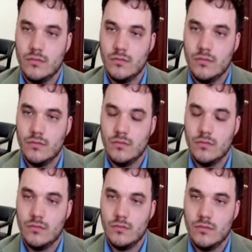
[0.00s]

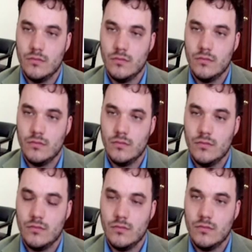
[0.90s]

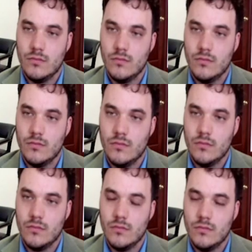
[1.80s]

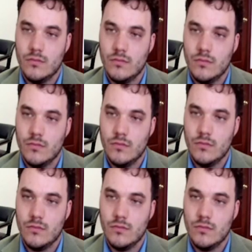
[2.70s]

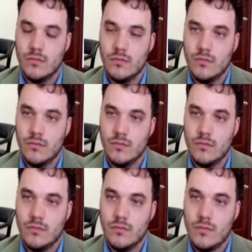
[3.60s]

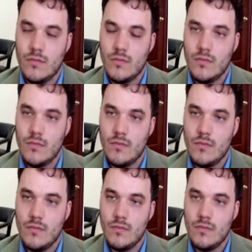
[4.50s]

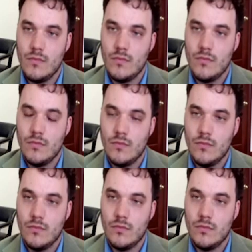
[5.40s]

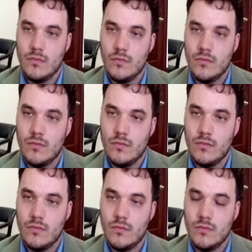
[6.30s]

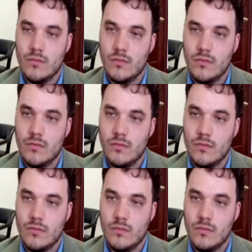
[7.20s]
No words are spoken by the person on screen.